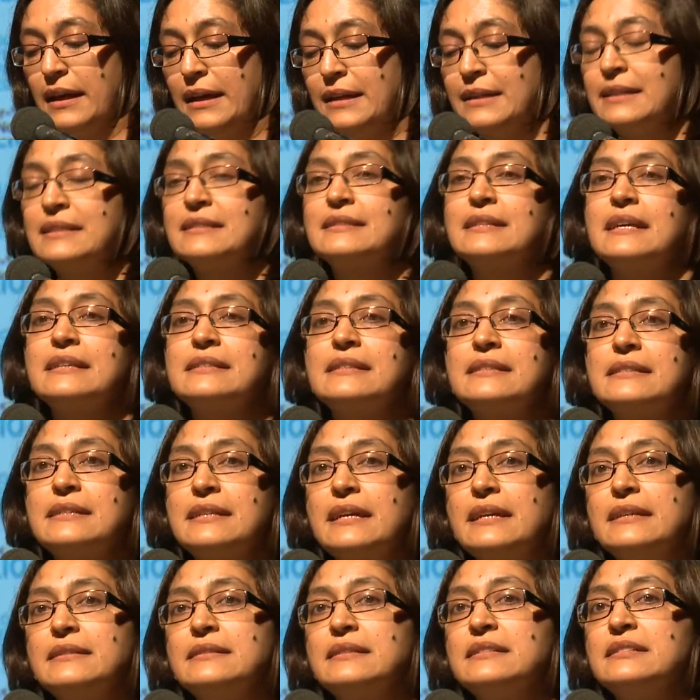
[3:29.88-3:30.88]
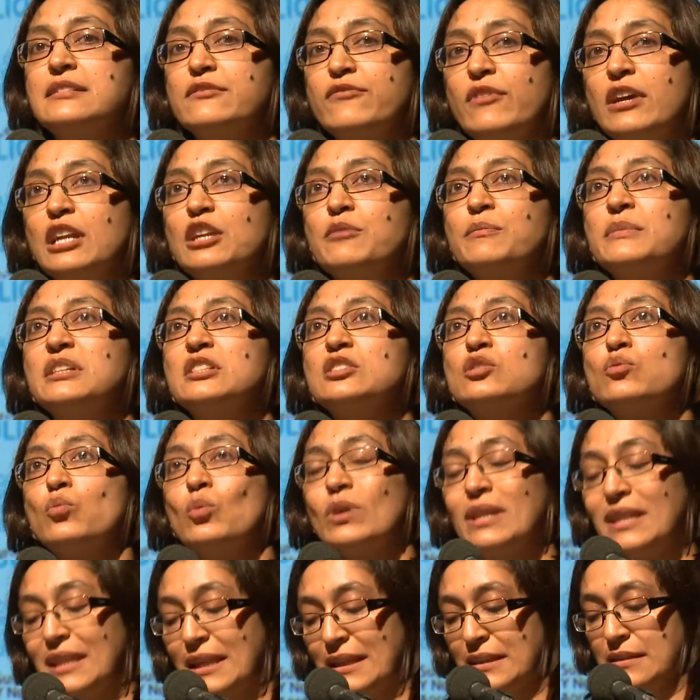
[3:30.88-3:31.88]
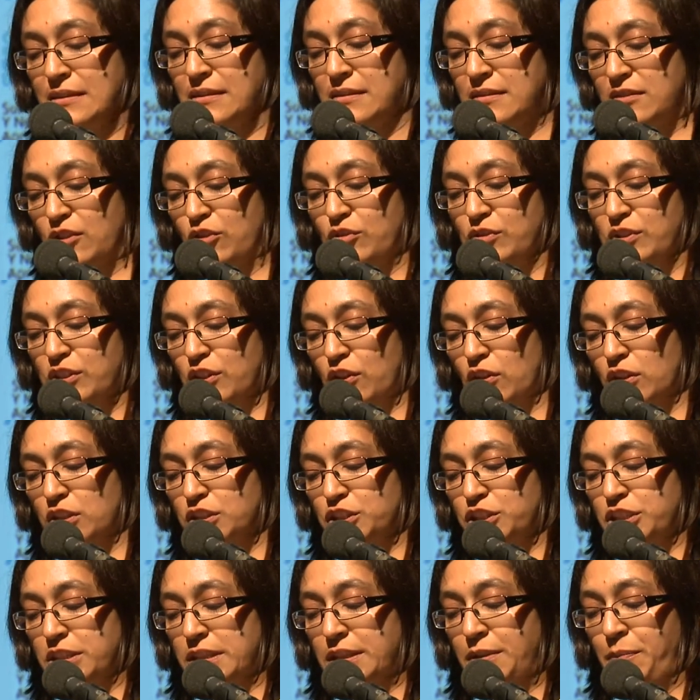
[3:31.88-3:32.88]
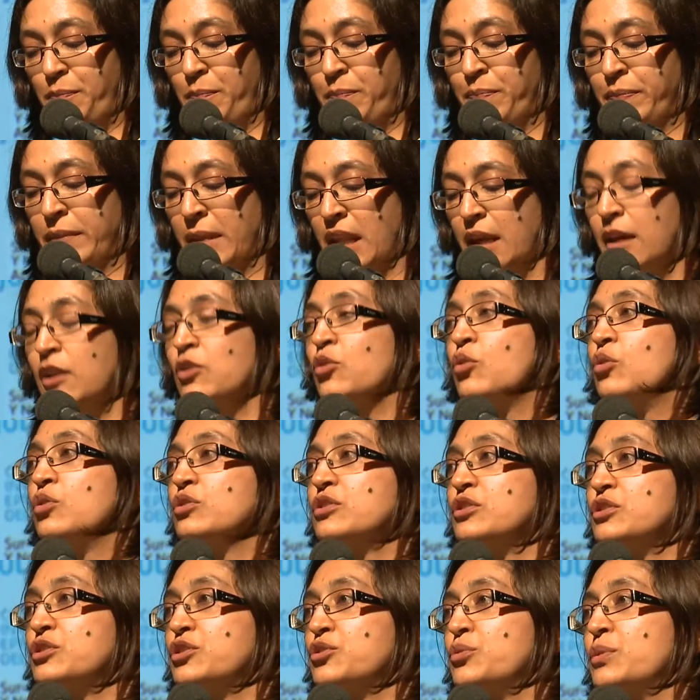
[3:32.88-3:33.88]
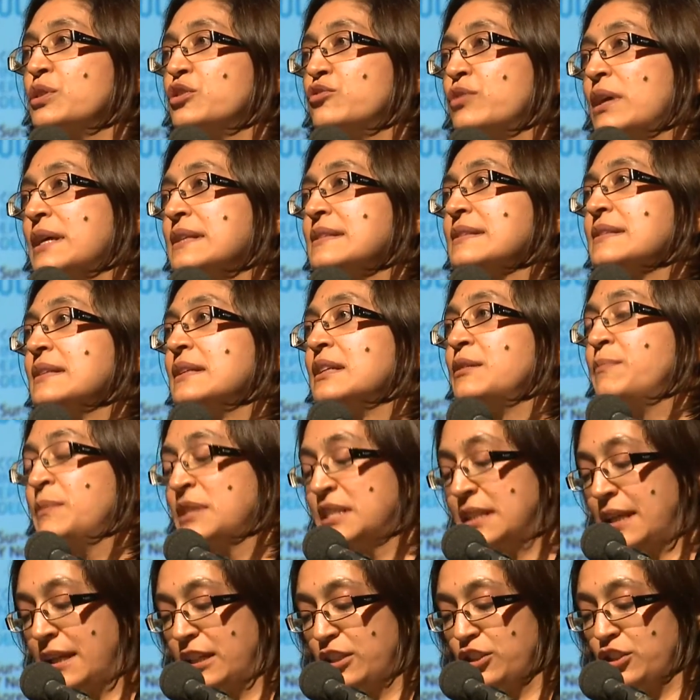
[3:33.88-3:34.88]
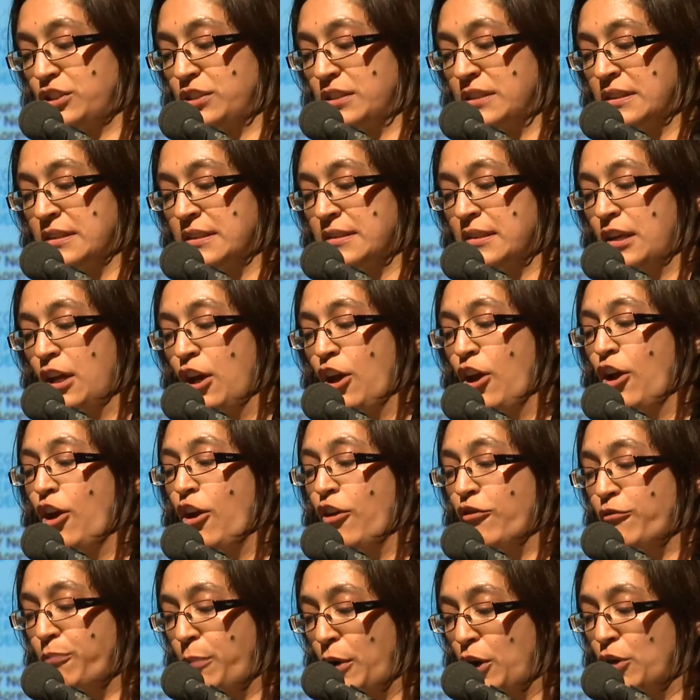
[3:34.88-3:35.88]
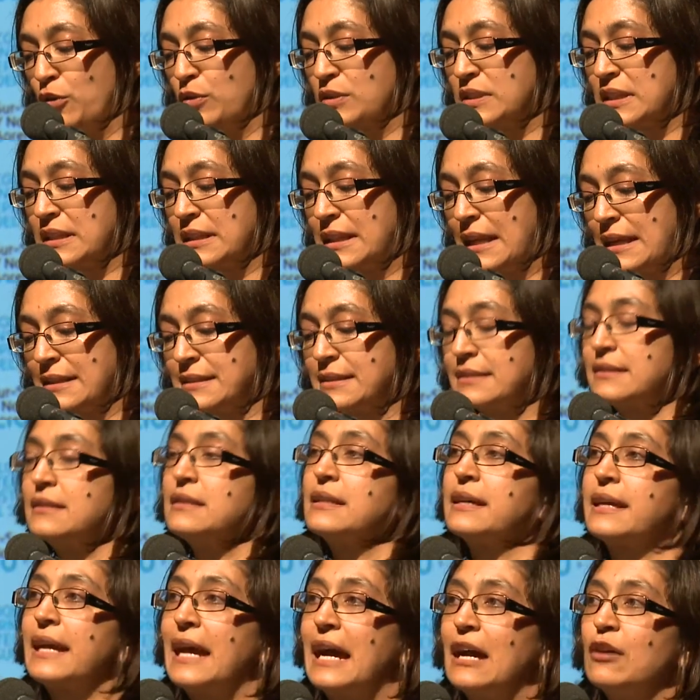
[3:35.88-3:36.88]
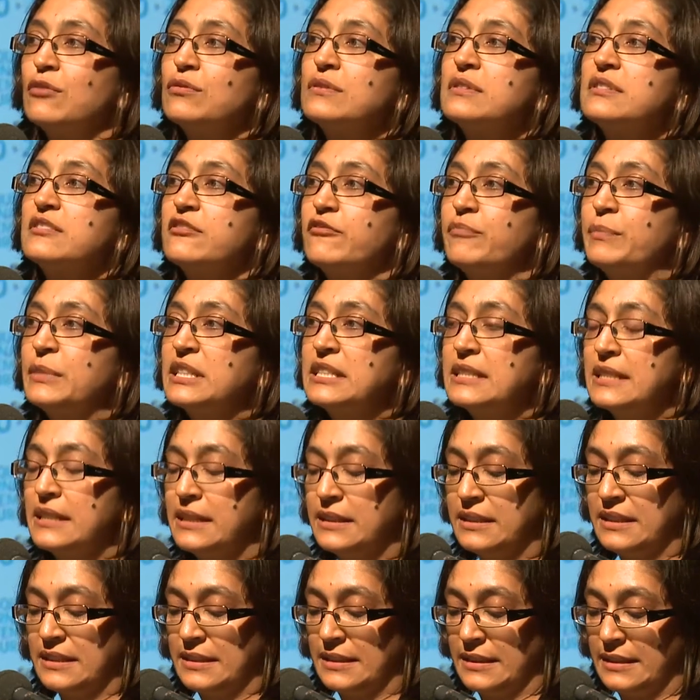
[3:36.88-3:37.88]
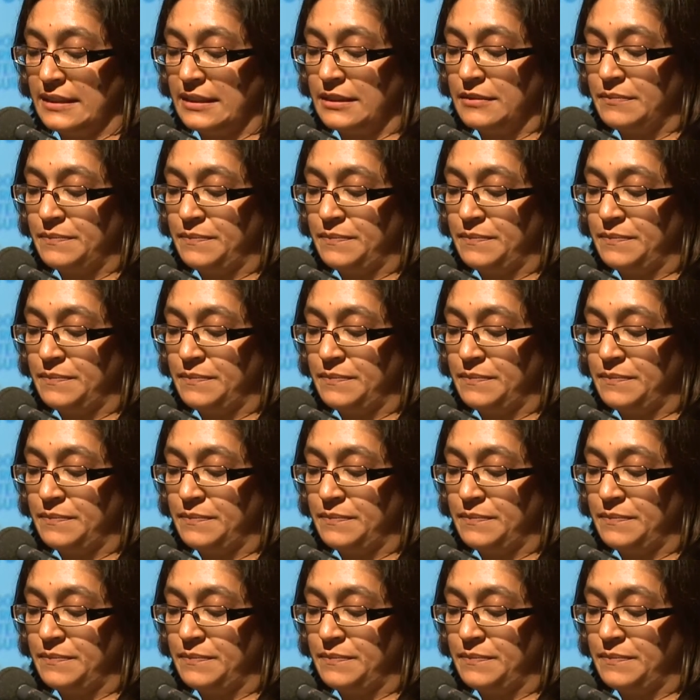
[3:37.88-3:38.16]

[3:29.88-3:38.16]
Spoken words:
necessitated developments within sociology in order to address the limitations of post-classical accounts of modernity.